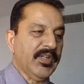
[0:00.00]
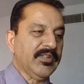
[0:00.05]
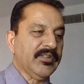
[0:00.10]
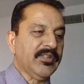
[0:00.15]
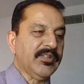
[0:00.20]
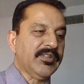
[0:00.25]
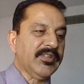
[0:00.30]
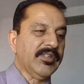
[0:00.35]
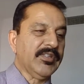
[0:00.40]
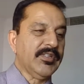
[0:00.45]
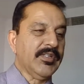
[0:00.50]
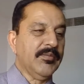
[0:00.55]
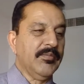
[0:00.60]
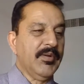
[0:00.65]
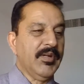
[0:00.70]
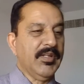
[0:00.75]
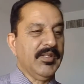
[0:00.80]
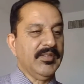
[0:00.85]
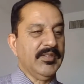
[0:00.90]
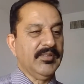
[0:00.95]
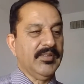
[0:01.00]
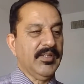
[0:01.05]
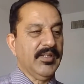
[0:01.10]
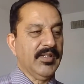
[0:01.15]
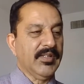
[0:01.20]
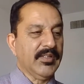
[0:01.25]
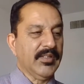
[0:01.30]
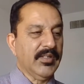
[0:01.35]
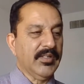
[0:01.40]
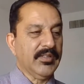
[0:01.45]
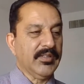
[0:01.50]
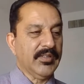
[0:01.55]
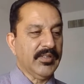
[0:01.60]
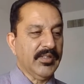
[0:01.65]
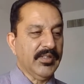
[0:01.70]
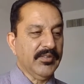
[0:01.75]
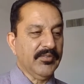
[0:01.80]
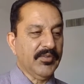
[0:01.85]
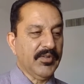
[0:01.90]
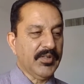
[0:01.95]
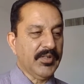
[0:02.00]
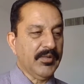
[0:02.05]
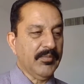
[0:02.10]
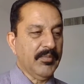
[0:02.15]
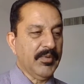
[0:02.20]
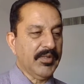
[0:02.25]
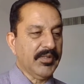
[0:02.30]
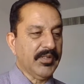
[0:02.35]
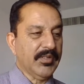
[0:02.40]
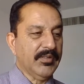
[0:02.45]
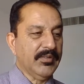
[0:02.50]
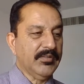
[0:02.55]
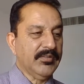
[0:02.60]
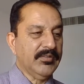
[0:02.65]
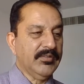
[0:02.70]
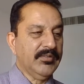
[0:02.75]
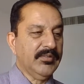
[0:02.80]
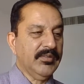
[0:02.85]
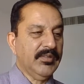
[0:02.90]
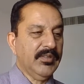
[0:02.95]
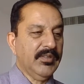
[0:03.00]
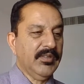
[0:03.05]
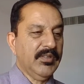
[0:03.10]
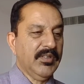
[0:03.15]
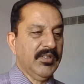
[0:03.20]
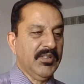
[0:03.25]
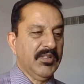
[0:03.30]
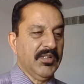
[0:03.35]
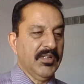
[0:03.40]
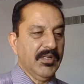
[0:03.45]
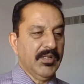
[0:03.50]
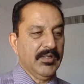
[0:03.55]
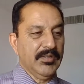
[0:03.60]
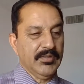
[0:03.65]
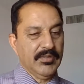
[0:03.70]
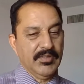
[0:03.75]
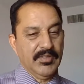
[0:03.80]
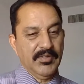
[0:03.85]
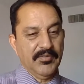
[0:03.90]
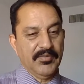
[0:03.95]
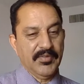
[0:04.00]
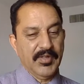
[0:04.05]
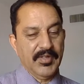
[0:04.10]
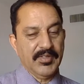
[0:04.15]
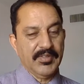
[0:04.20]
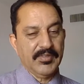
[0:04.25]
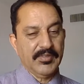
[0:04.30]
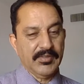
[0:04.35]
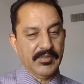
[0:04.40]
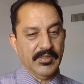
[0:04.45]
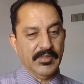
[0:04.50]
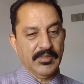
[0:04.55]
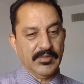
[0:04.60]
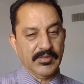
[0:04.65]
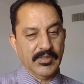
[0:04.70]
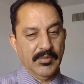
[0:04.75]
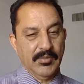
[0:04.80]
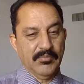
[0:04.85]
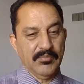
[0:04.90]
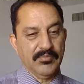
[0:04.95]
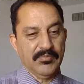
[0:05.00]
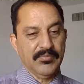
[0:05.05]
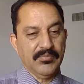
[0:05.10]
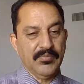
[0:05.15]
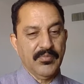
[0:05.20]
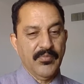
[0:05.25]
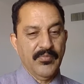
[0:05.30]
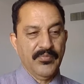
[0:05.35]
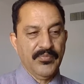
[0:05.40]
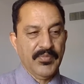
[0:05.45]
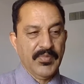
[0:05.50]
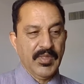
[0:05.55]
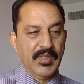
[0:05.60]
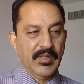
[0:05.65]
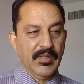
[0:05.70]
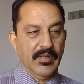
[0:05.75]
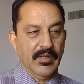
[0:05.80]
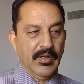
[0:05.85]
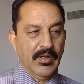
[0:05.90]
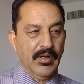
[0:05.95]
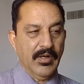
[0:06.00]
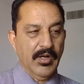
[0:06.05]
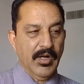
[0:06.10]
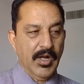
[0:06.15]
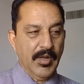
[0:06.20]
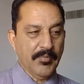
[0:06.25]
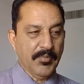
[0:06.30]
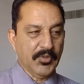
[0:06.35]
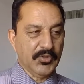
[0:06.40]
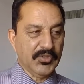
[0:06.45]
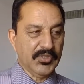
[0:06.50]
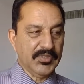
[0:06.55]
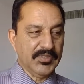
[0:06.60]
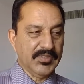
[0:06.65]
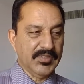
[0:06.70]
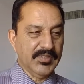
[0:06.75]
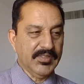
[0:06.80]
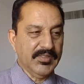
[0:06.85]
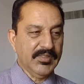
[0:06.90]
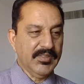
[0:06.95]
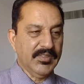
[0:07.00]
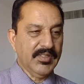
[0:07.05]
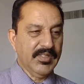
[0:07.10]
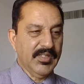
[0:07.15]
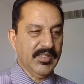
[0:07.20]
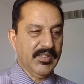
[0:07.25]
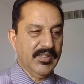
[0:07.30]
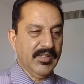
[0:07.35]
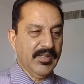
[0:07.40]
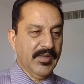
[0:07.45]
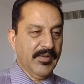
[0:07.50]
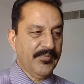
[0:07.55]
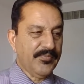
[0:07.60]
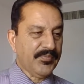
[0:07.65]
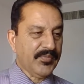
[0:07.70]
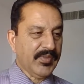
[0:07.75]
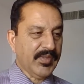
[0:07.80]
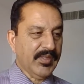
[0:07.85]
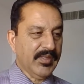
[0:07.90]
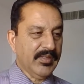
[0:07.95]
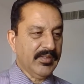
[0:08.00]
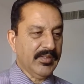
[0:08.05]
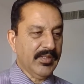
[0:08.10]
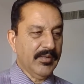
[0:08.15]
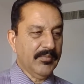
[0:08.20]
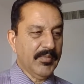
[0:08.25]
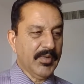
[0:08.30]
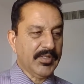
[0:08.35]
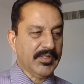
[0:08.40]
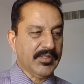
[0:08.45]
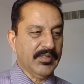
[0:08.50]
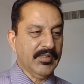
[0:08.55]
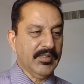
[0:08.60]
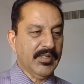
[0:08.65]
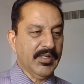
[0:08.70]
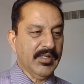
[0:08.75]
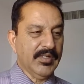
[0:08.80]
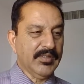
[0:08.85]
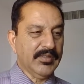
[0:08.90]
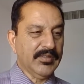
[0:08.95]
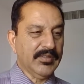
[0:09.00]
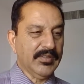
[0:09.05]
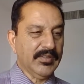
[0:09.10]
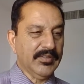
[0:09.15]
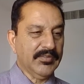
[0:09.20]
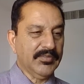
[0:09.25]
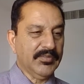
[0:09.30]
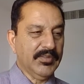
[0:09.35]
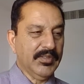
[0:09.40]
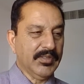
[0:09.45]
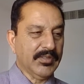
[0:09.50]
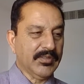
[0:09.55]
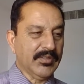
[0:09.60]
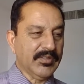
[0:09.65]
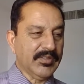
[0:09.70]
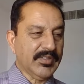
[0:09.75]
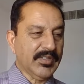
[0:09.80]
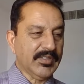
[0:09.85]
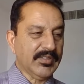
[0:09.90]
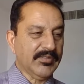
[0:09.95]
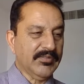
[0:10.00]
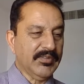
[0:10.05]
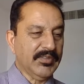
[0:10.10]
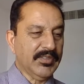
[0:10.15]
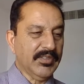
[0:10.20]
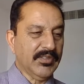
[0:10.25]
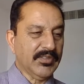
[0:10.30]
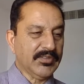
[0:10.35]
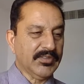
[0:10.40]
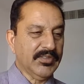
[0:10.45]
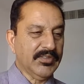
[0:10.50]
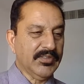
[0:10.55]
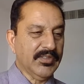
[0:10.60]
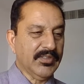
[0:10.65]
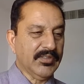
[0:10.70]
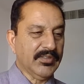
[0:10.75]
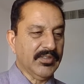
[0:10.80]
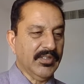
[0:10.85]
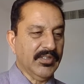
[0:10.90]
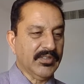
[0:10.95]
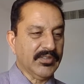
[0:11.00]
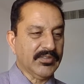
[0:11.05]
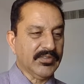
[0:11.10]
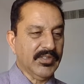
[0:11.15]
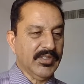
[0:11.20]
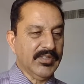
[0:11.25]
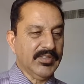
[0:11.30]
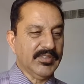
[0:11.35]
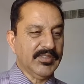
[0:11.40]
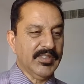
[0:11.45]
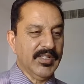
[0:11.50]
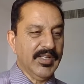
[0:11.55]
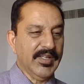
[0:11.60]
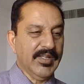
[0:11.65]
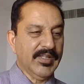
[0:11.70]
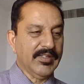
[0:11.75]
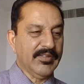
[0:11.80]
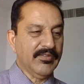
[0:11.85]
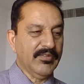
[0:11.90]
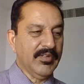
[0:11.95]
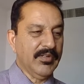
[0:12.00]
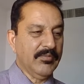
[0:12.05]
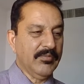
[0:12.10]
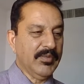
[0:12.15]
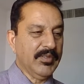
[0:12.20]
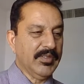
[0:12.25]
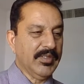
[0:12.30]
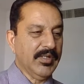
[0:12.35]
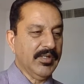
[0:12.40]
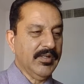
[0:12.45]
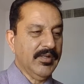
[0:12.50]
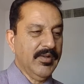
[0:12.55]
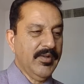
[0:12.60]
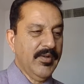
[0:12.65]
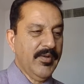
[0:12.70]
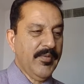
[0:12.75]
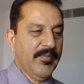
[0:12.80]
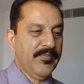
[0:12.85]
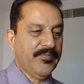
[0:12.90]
interchangeably, there are a fundamental difference, some hypotheses. The metal and if the contact with the oxygen, the oxides layer will be the